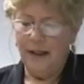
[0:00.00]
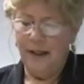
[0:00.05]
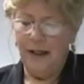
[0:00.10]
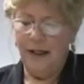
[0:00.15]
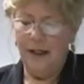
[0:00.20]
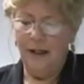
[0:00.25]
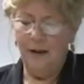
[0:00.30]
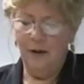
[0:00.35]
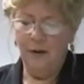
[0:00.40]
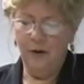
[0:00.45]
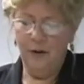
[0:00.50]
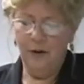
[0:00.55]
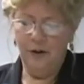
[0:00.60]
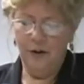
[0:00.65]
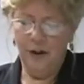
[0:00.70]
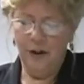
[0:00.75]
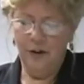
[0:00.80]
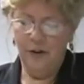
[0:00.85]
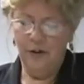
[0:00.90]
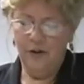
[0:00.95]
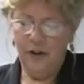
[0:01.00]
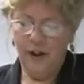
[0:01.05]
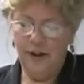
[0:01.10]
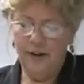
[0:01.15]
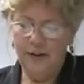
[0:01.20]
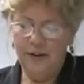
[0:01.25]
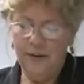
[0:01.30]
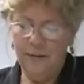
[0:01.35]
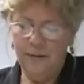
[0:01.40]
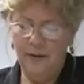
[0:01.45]
And in order to
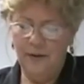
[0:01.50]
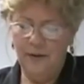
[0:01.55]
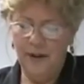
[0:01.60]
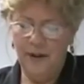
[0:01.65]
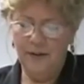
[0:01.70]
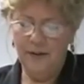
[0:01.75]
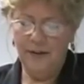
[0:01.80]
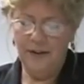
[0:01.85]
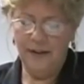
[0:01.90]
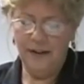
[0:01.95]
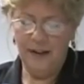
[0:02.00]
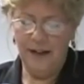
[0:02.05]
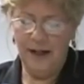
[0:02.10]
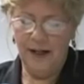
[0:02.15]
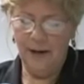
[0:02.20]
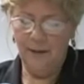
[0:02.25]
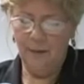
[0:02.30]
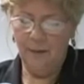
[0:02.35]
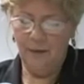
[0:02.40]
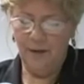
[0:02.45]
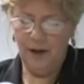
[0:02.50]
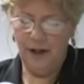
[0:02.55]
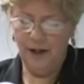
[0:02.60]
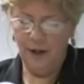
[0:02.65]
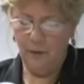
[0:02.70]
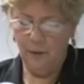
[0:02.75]
understand some of the things that can happen with hair,